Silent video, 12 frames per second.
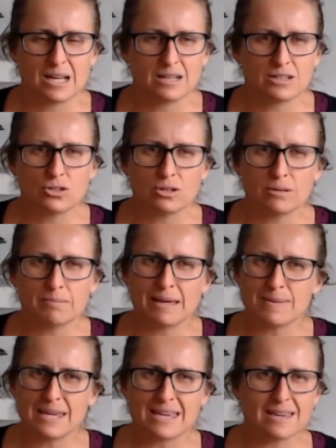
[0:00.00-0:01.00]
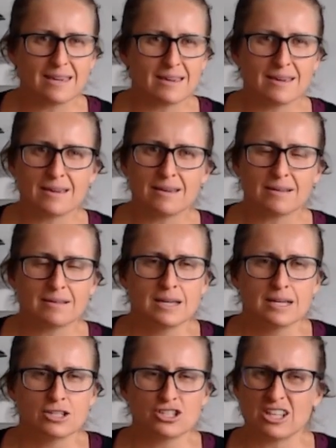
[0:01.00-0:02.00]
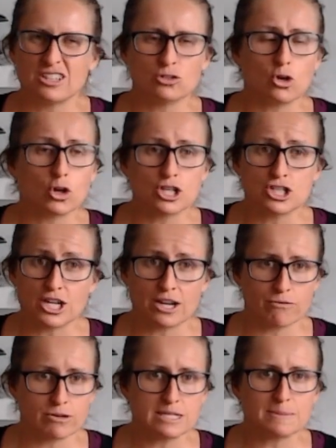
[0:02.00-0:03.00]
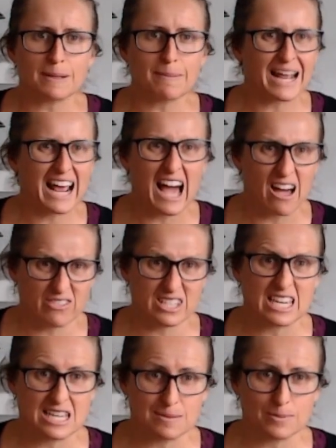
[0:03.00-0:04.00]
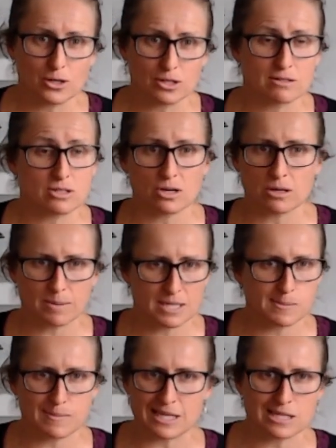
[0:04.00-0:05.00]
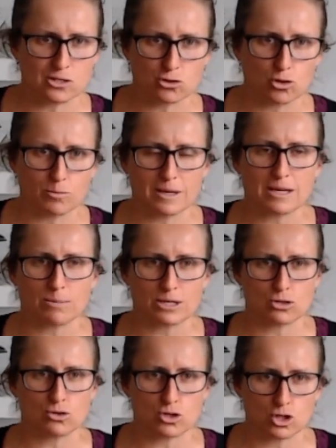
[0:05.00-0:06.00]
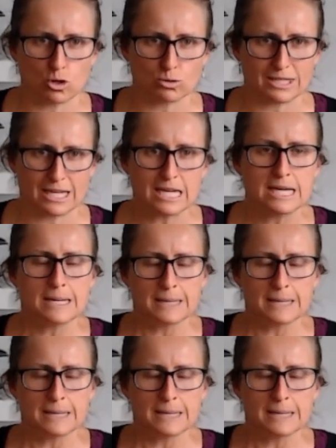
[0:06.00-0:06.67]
not maybe not a generous, but about half a teaspoon. So don't be big and scoopy, it'll be too salty